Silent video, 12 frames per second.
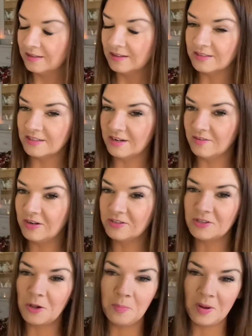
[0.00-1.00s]
I don't know. I
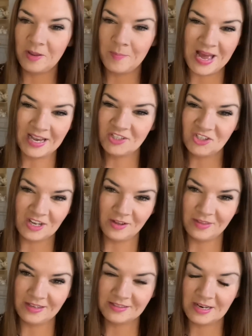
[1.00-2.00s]
sold by the packaging, I
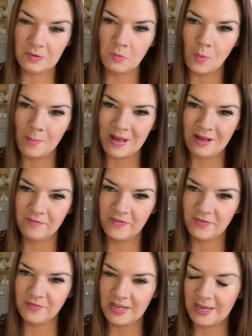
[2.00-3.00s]
think. So they were
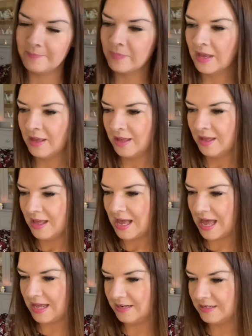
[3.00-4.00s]
£1.50.
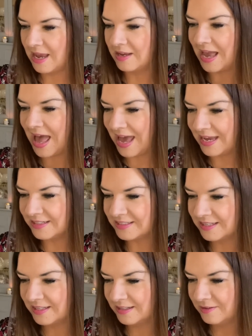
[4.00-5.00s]
And yeah, you get
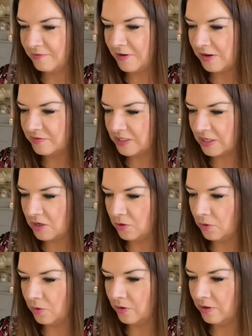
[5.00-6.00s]
eight, five
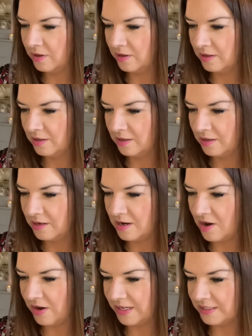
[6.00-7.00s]
secure,
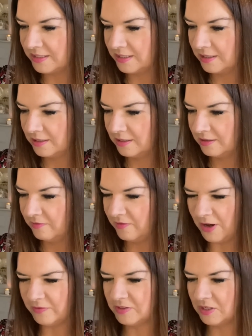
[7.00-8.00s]
night,
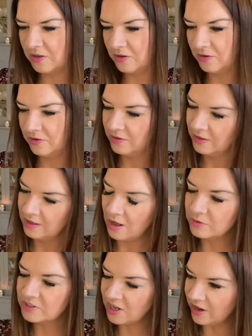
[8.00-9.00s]
five secure. Oh,
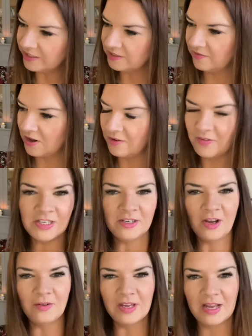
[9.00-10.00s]
size five. I didn't
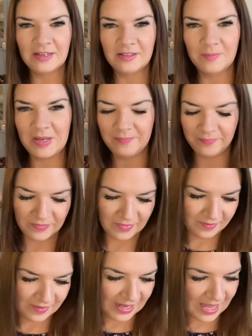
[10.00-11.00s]
know you had them in.
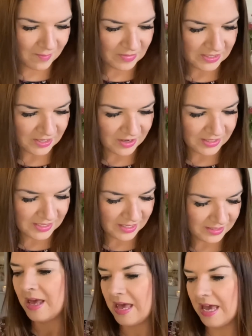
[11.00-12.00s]
They came in
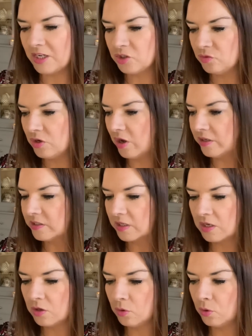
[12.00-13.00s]
sizes. Extra night
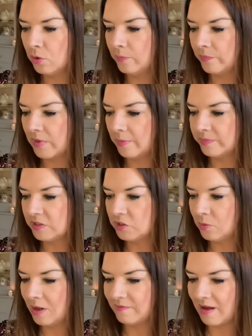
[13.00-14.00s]
secure, up to
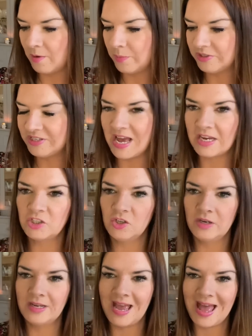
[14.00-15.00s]
12 hour protection.
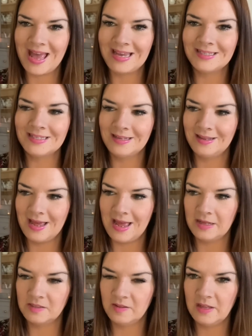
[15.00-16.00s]
You get eight in
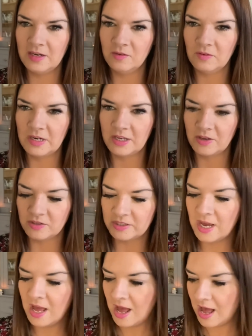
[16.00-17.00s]
there. So they look really good.
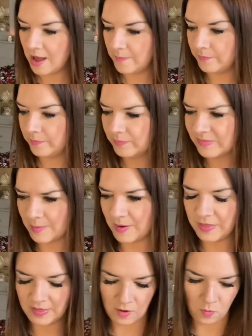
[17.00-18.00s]
Yeah, I
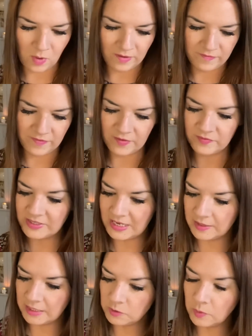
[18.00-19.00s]
think they were £1.50.
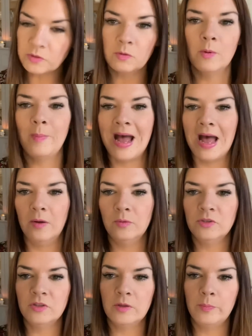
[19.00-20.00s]
These ones were a pound,
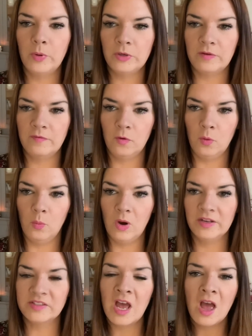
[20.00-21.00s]
the body form
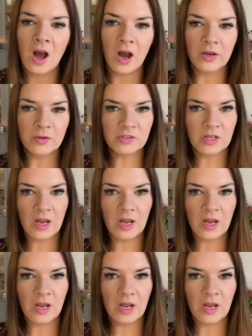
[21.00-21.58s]
ones. I also